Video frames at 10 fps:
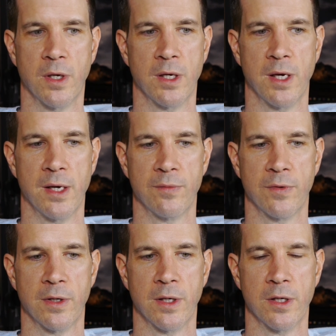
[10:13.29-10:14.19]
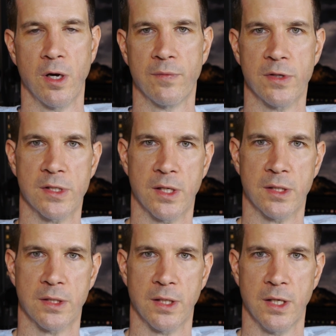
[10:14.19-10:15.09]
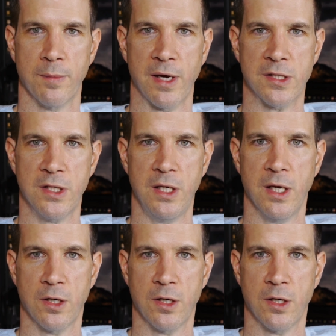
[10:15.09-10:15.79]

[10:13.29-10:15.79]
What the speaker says: I have an office at MIC